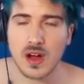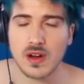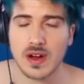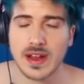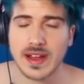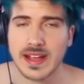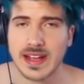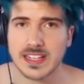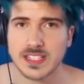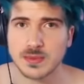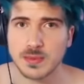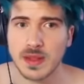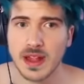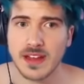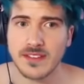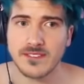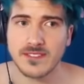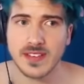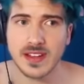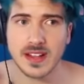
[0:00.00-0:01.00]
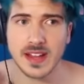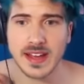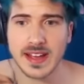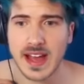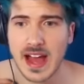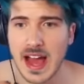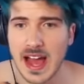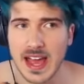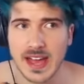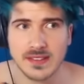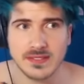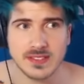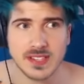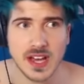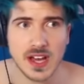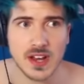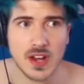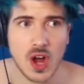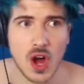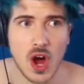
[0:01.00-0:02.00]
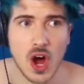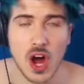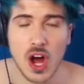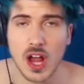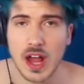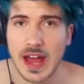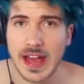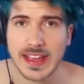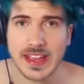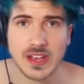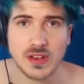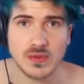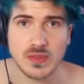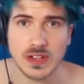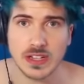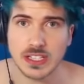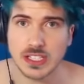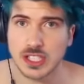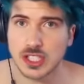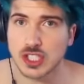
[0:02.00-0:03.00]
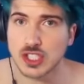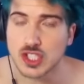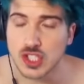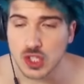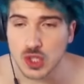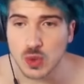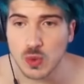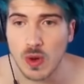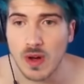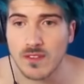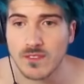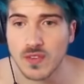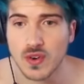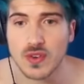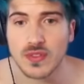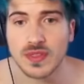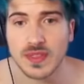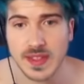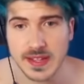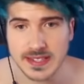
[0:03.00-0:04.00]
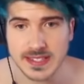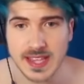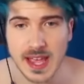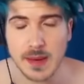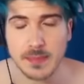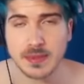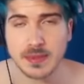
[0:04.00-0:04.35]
Alright guys, well I feel like I have done all I can really do for this